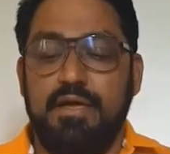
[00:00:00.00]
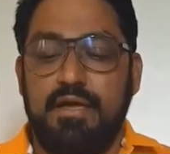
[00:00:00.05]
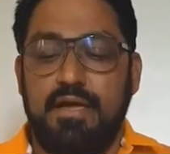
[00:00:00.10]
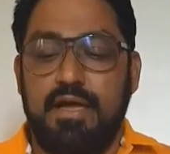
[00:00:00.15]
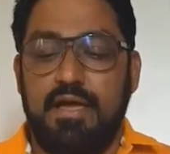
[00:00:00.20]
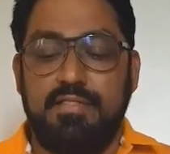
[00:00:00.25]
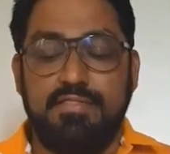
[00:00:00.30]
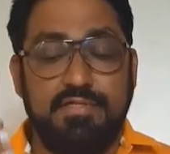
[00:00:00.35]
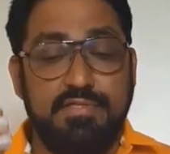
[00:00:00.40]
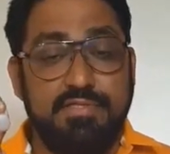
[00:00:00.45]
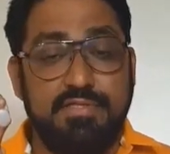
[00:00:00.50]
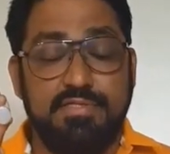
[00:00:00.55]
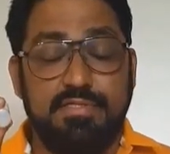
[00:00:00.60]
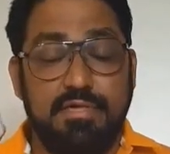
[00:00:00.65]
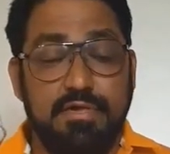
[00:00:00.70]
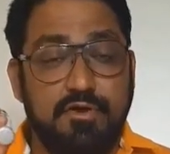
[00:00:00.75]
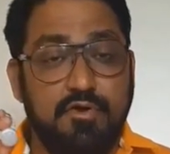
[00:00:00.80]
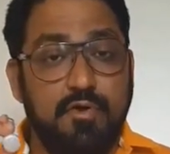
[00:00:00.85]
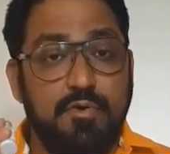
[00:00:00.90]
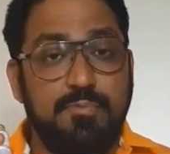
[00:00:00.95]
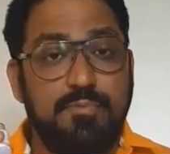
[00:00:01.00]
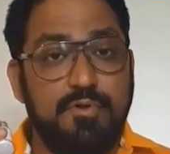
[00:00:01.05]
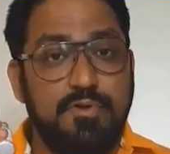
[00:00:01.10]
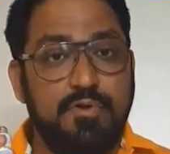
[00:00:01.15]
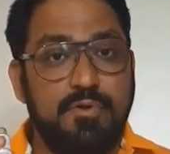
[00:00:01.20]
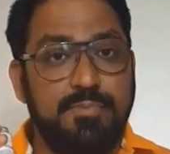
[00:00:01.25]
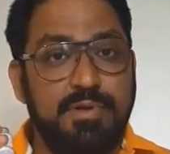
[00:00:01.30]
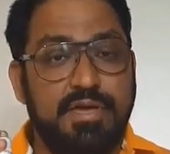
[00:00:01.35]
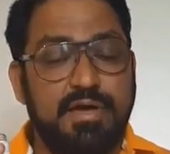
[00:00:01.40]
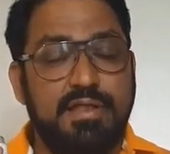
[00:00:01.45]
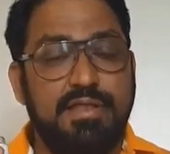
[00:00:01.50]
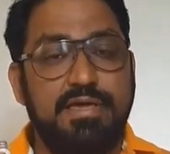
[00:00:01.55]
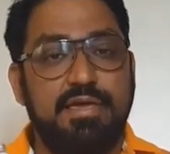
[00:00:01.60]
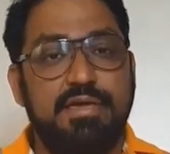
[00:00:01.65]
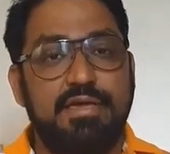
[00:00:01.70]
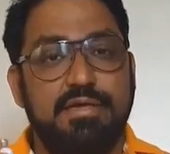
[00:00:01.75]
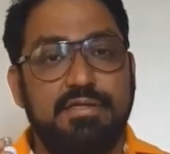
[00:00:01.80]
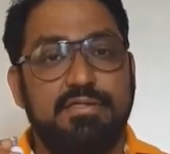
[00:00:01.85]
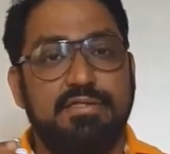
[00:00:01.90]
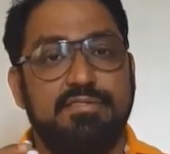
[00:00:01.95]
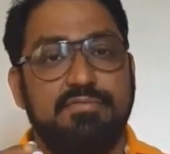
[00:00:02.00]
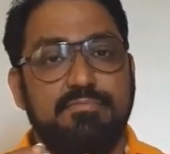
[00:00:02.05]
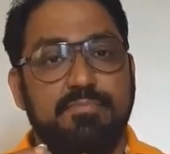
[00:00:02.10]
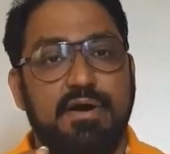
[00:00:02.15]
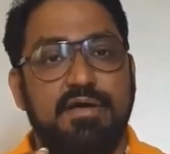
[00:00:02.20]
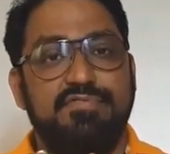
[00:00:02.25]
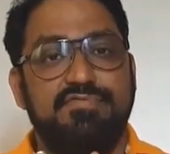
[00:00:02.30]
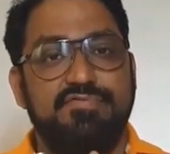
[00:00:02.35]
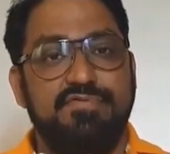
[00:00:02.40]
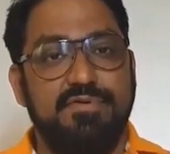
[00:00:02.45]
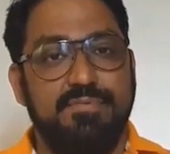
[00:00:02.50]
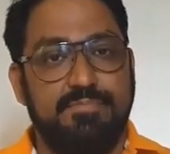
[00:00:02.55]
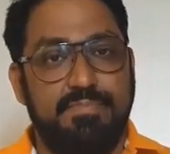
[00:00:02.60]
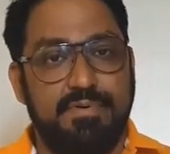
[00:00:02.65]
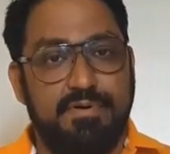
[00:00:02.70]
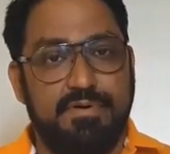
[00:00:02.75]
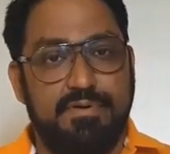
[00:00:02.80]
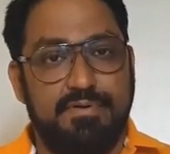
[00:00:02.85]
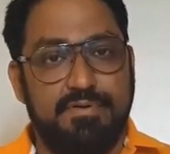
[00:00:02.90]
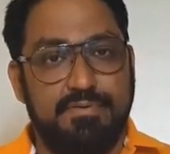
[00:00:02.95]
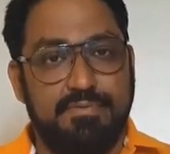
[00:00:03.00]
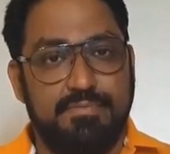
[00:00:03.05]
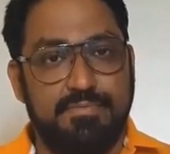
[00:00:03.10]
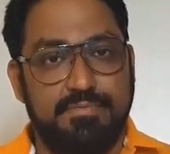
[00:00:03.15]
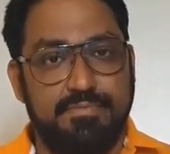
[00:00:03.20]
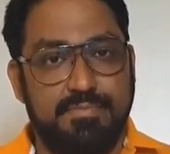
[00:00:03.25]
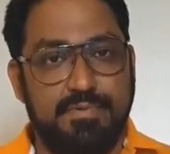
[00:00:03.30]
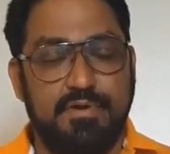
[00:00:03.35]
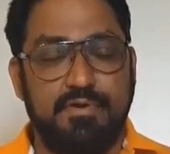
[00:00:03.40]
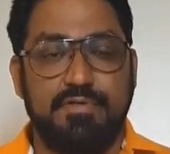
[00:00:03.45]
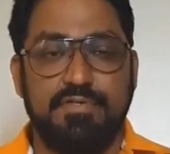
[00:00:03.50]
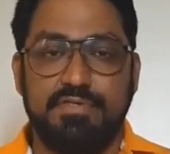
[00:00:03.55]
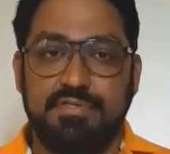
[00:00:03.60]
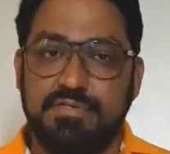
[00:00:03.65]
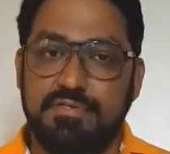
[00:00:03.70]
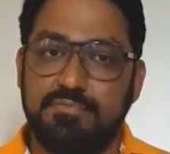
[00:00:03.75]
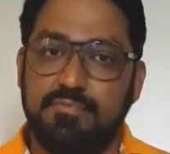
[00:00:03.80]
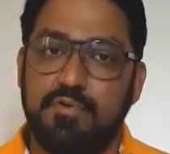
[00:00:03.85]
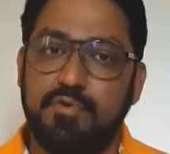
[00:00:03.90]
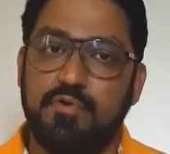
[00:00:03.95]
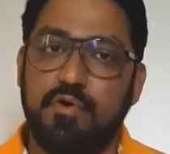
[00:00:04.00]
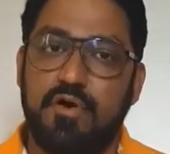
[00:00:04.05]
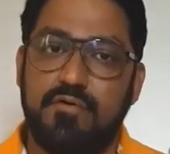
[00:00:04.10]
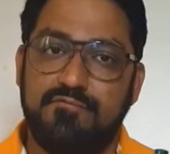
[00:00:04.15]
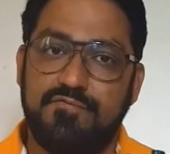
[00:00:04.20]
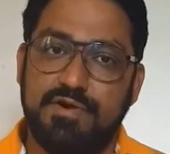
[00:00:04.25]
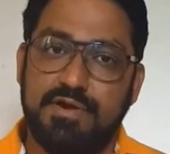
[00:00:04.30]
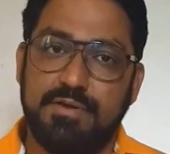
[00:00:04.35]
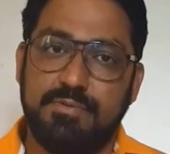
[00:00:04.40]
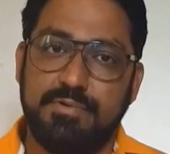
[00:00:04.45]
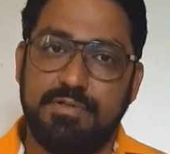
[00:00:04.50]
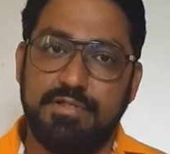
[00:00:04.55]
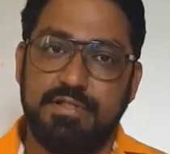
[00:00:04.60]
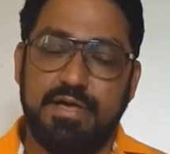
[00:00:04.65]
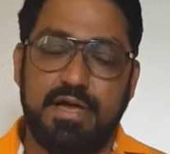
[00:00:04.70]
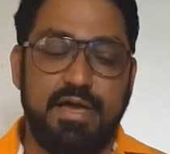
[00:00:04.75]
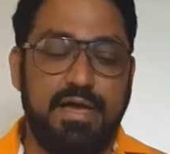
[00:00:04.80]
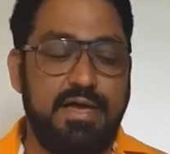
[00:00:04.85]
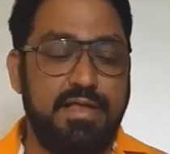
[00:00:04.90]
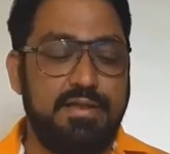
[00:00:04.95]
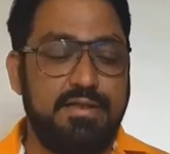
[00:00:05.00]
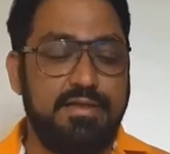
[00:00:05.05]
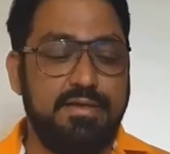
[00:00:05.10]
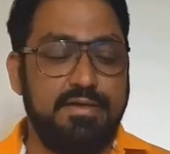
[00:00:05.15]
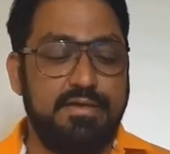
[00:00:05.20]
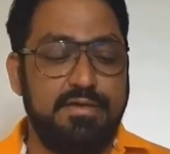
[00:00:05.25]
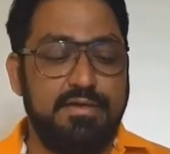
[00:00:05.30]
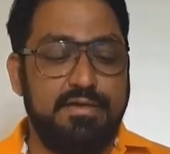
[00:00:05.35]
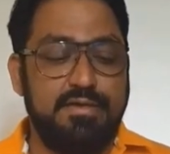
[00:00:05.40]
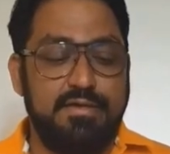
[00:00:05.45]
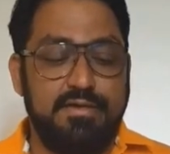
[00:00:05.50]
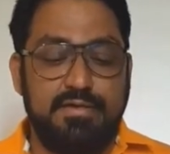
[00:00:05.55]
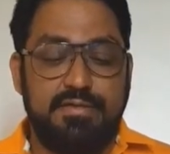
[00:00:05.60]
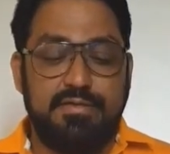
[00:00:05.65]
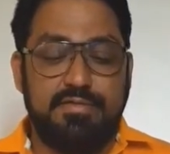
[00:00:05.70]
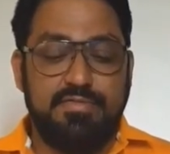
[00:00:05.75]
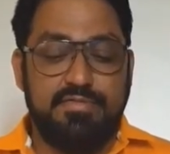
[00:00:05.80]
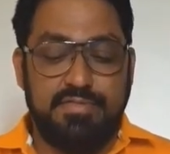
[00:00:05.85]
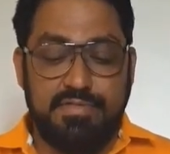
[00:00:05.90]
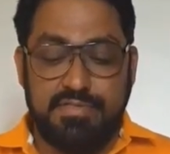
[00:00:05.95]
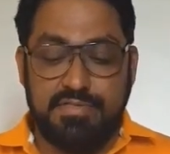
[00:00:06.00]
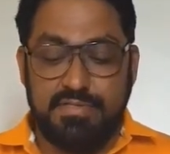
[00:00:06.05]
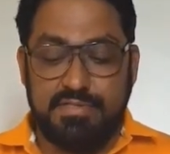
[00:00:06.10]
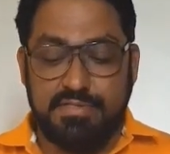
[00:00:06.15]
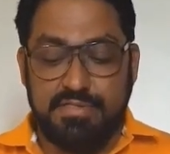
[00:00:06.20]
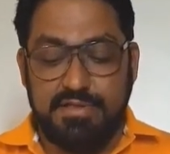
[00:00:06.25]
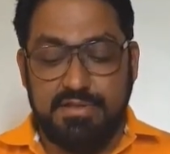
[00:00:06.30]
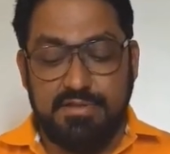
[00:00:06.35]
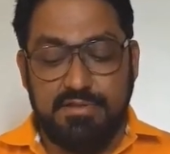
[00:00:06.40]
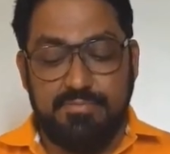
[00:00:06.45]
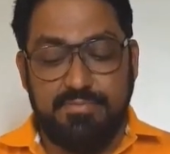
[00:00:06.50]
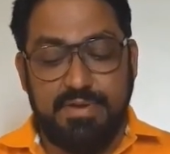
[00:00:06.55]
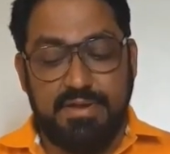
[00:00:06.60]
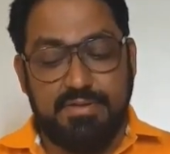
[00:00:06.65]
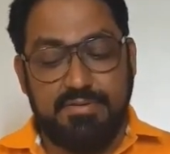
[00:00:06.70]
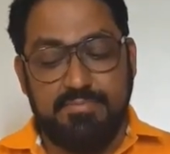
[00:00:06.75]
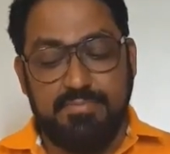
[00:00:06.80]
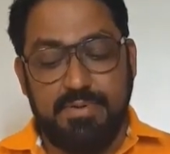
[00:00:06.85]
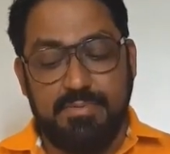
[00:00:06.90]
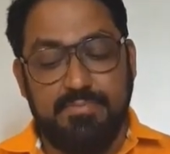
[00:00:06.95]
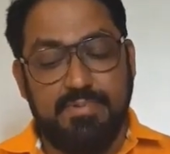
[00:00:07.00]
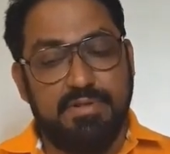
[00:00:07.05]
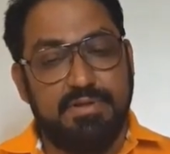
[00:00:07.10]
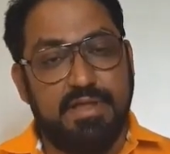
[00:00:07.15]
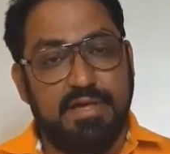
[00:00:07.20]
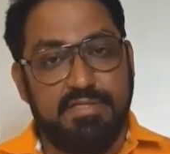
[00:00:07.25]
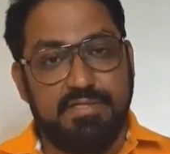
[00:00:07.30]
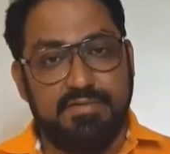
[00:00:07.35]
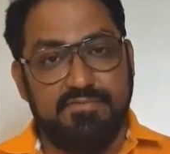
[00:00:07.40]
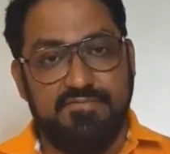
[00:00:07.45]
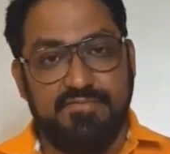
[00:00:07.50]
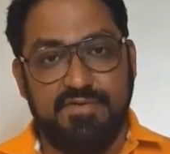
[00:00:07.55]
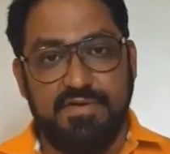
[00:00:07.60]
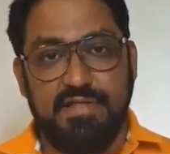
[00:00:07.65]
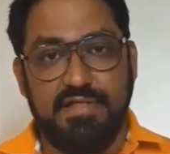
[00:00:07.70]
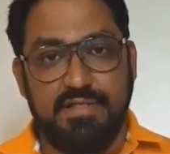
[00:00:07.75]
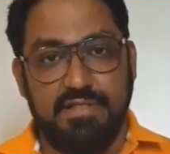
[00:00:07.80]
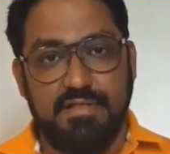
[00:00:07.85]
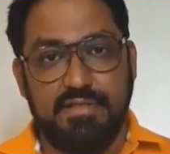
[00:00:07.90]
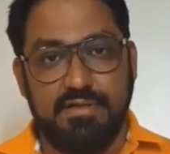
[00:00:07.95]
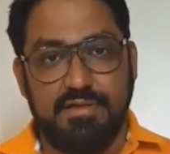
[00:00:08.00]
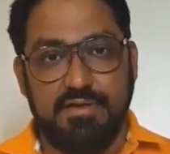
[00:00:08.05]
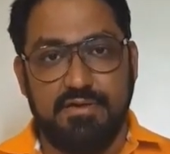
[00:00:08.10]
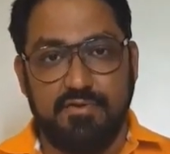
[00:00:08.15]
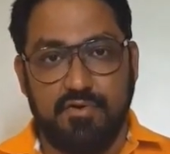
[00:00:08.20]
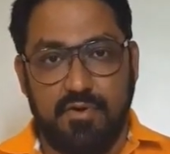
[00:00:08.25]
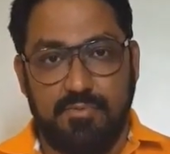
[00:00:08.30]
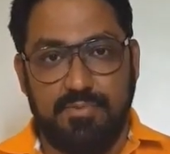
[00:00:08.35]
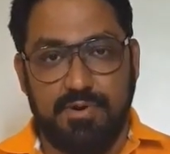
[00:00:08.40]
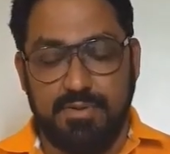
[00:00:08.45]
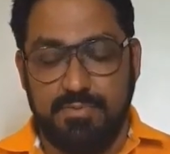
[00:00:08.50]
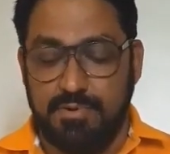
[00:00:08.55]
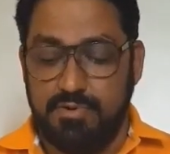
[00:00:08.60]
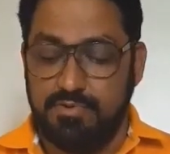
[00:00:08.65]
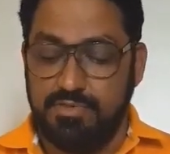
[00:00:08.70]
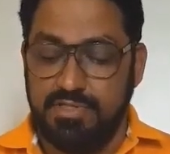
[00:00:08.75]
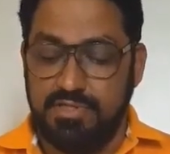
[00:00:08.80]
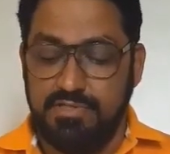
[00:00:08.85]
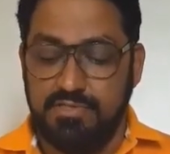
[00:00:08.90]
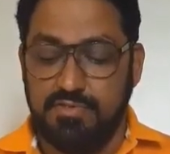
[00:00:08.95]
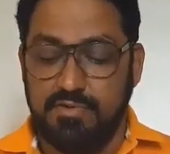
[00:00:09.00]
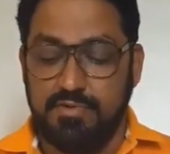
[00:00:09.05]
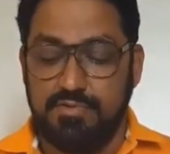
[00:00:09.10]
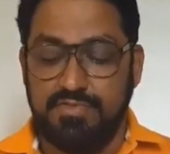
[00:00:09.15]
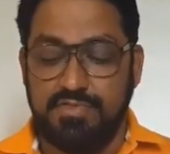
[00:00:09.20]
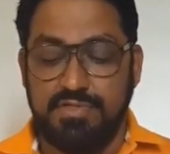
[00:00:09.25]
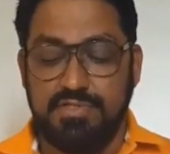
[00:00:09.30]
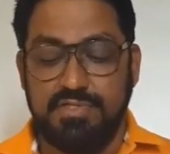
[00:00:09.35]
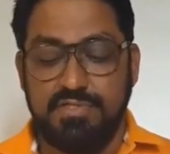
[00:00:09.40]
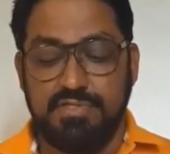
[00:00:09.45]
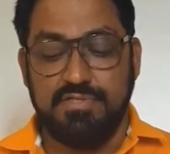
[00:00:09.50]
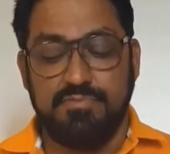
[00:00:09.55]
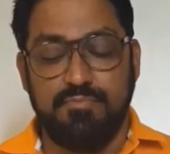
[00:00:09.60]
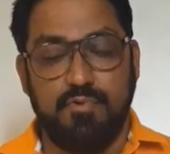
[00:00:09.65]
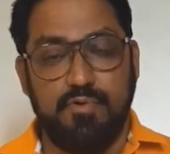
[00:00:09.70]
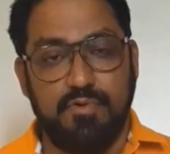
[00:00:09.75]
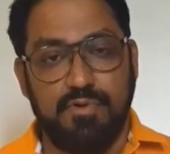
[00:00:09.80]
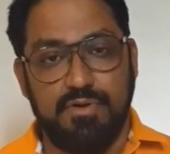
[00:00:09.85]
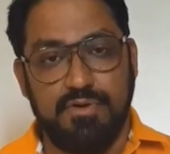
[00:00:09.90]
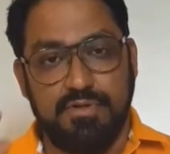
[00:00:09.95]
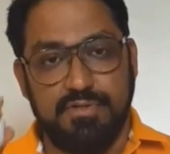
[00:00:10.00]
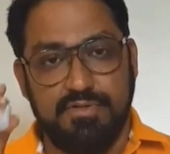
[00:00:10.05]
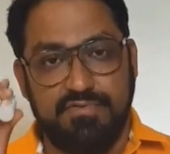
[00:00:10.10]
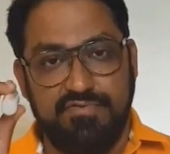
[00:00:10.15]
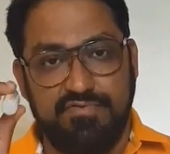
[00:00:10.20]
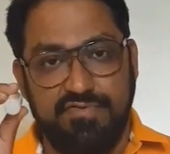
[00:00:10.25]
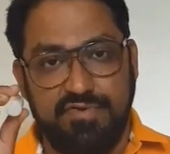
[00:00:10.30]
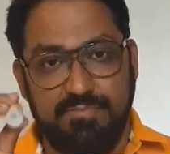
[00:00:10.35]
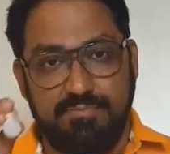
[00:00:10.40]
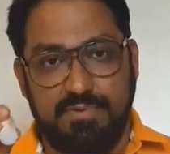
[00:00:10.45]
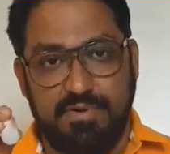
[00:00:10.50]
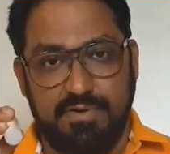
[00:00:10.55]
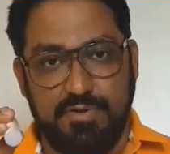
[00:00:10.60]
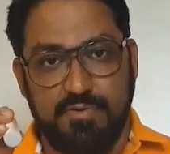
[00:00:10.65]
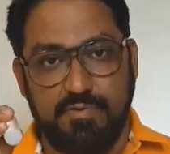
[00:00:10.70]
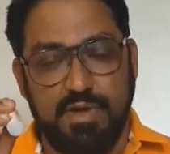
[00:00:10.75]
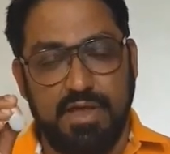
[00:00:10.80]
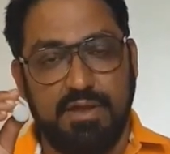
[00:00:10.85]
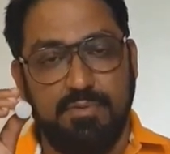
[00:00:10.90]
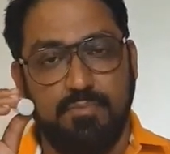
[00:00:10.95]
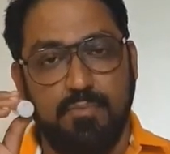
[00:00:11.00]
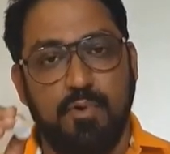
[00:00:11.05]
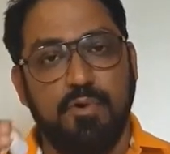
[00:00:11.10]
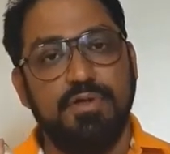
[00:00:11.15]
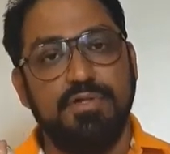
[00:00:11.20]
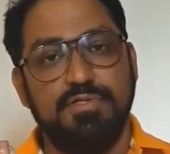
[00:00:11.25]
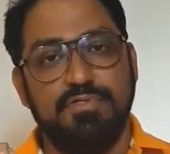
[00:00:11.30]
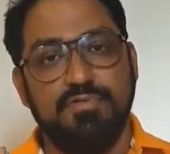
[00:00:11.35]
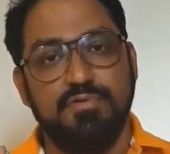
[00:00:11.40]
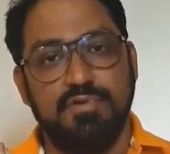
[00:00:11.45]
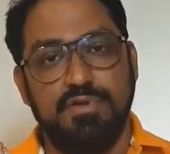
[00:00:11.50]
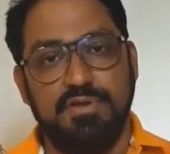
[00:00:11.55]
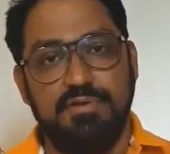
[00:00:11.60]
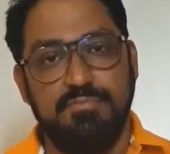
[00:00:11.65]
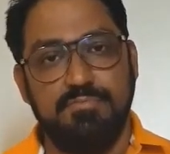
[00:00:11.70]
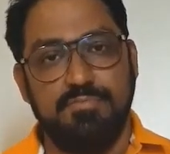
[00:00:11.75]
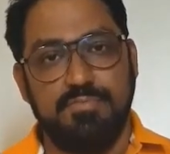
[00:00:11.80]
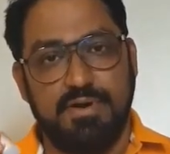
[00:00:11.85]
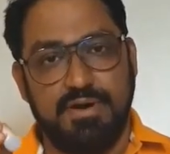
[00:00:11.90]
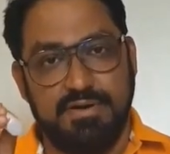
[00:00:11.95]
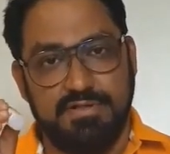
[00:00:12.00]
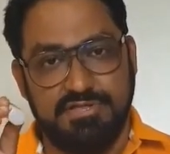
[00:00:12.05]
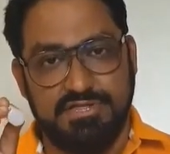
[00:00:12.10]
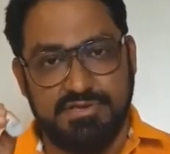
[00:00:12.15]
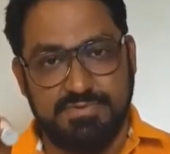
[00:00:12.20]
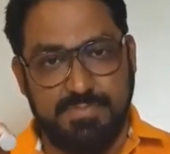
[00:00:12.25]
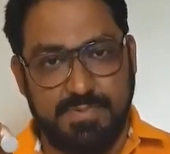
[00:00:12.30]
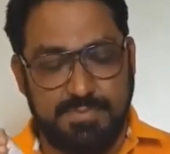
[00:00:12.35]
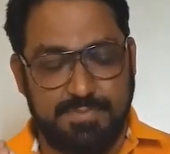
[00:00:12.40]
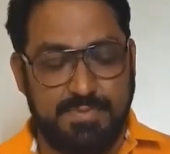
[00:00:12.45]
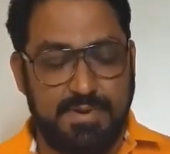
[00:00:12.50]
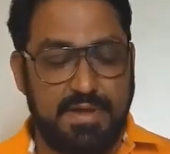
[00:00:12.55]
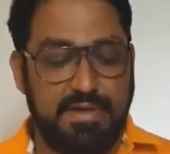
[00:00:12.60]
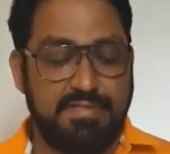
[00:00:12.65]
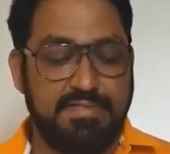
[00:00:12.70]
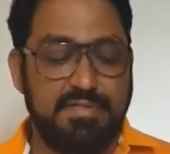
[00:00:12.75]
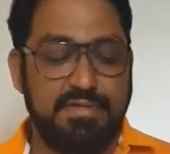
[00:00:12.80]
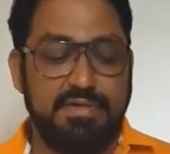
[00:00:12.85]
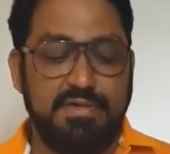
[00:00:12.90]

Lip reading: and this is economically, it is much cheaper because this is more comfortable and this is little bit, people doesn't feel comfortable with this, so this more cheaper. You get more insulin but cheaper price.